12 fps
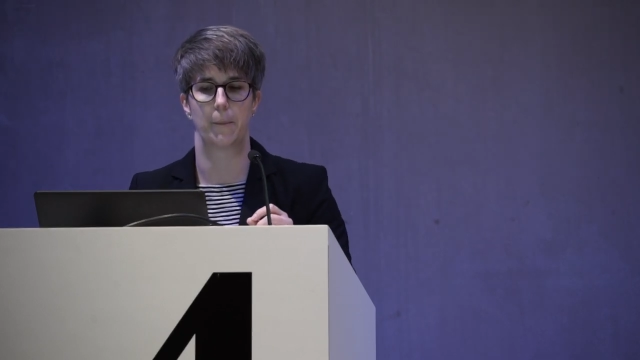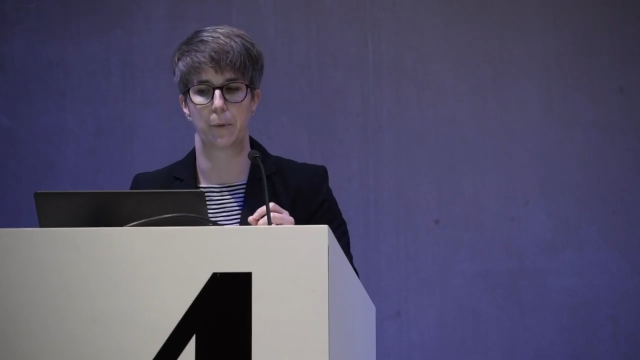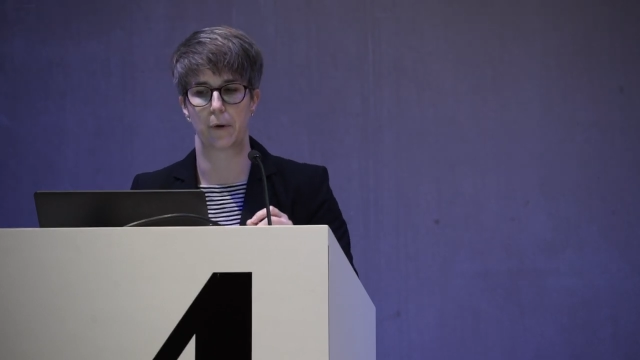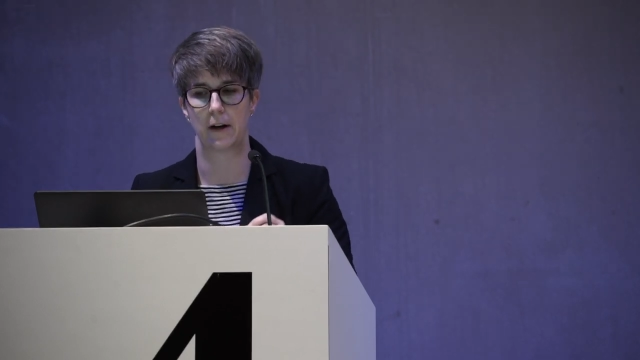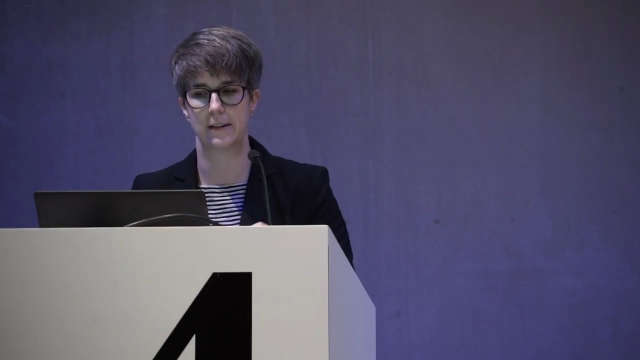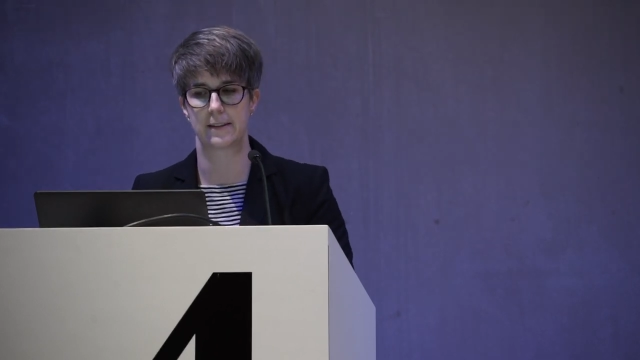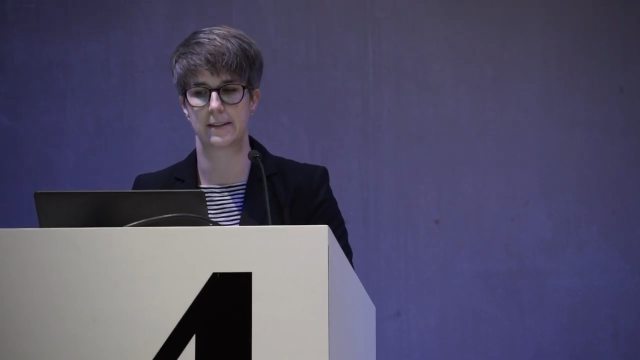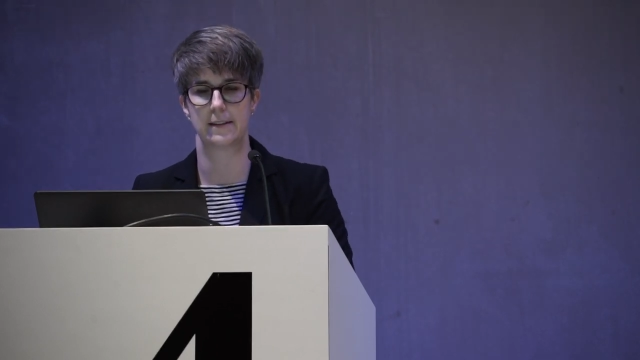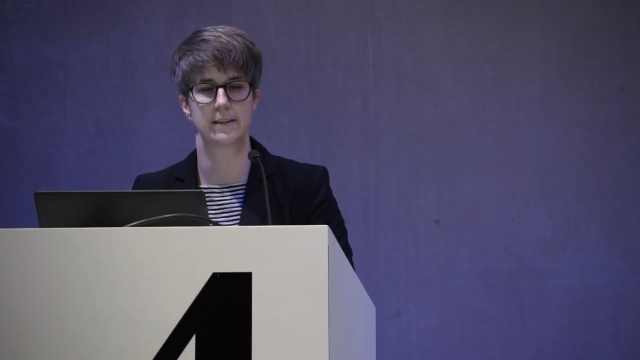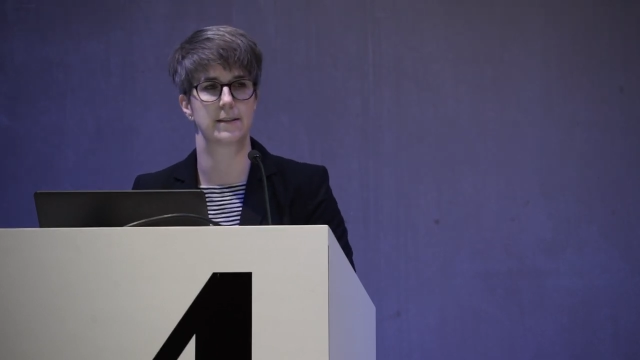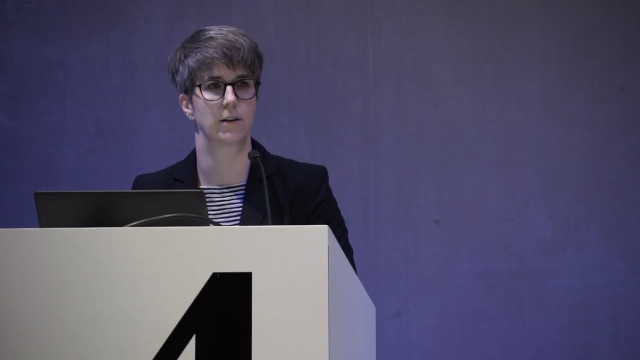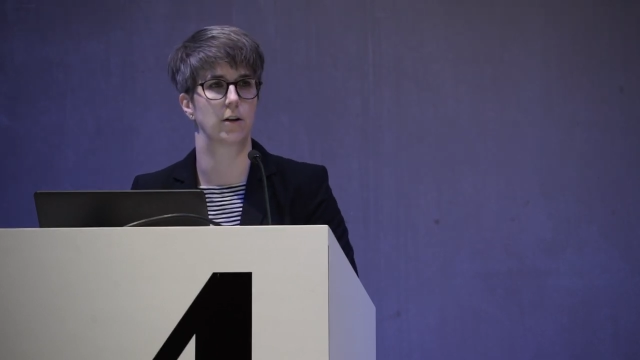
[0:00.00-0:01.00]

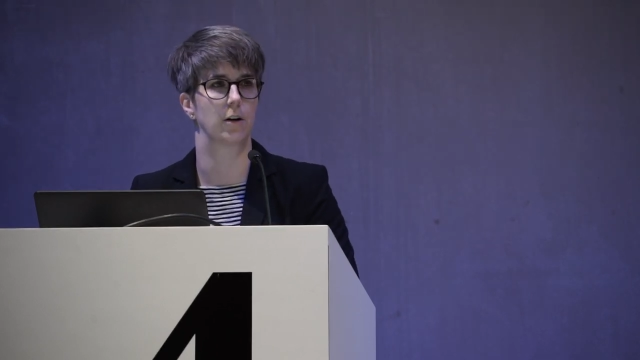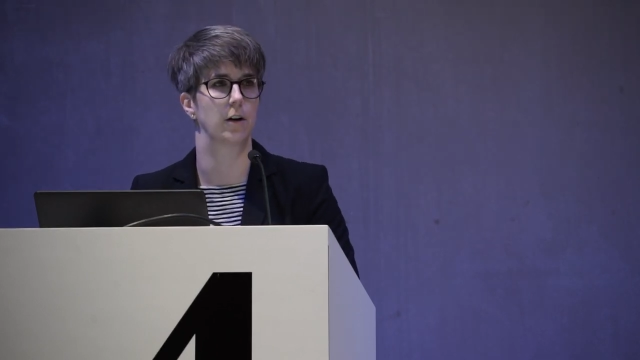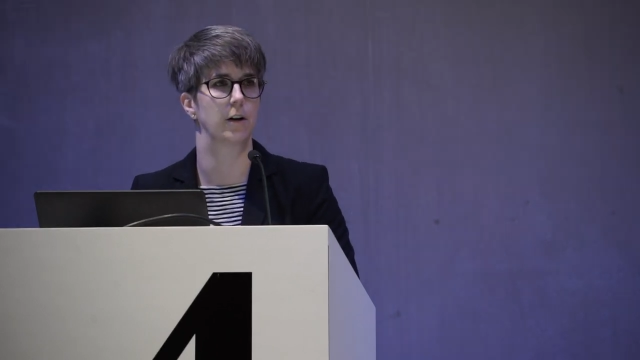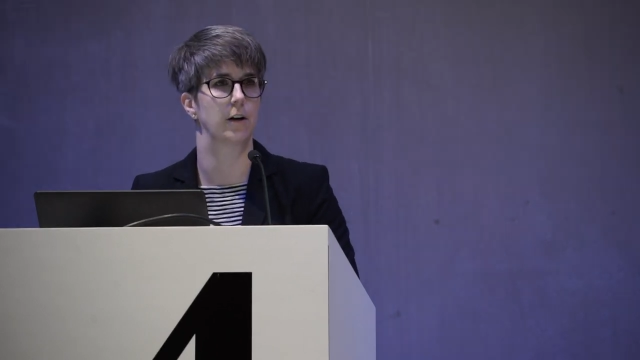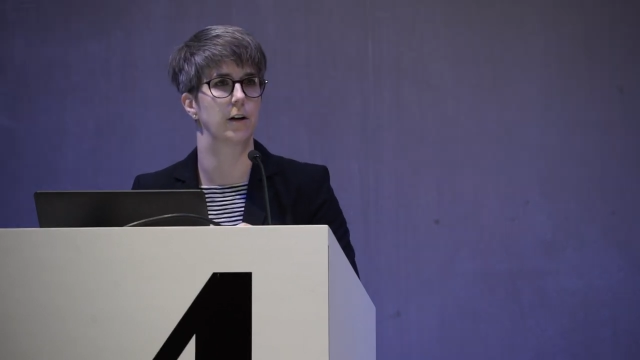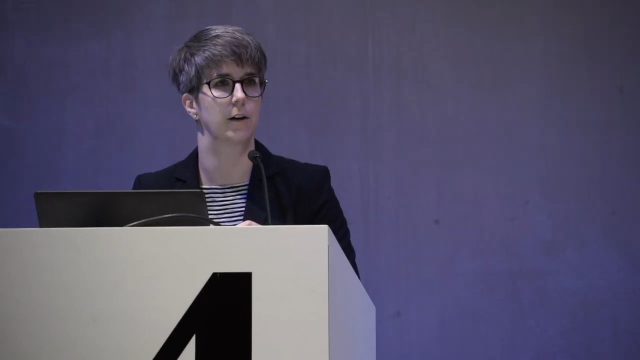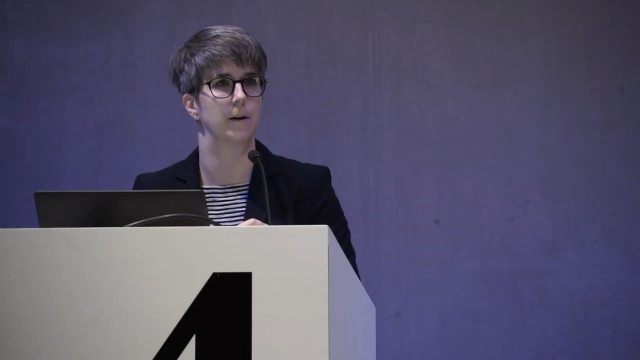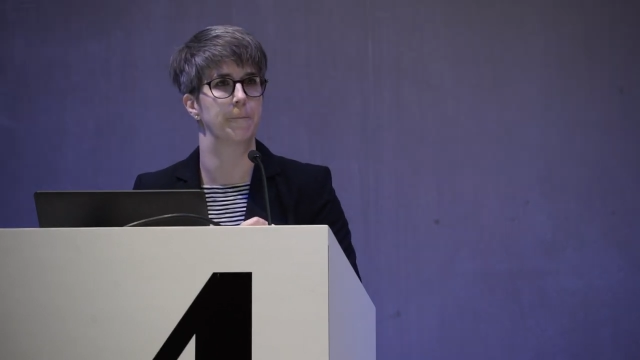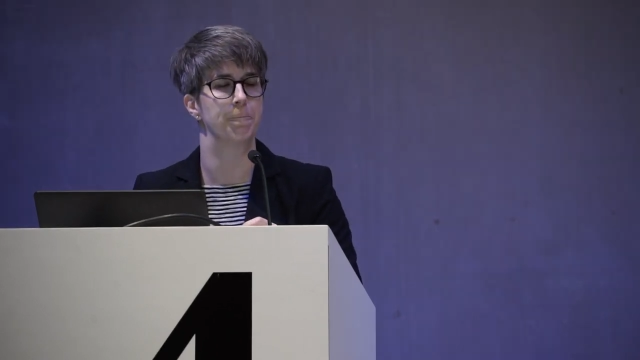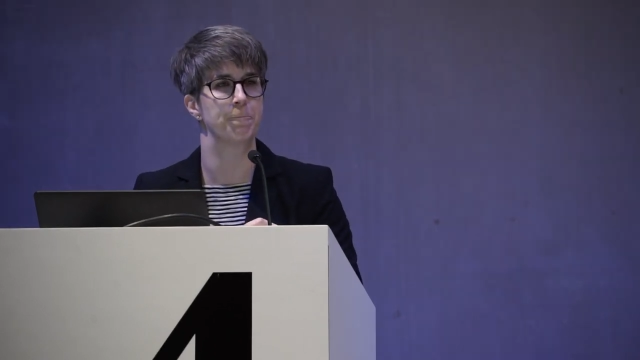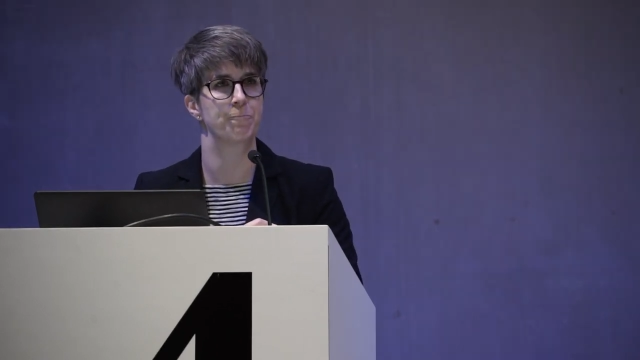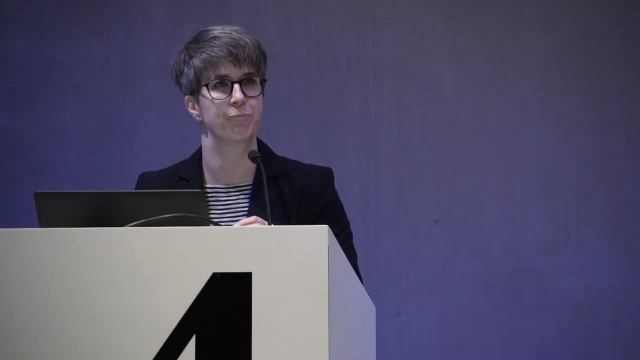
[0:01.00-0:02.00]
prices
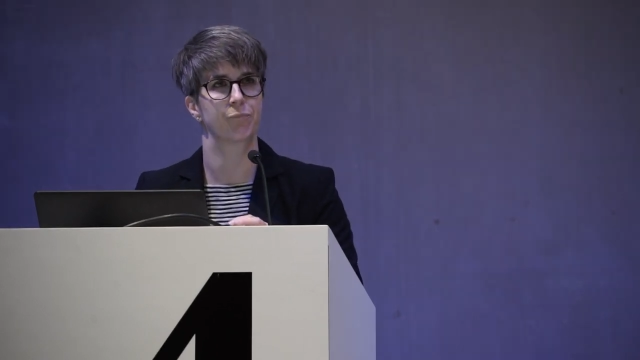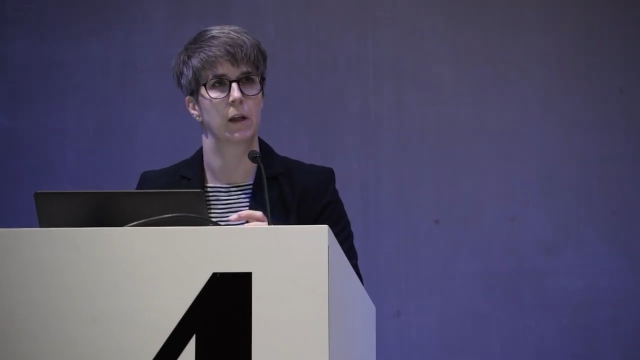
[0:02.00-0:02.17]
are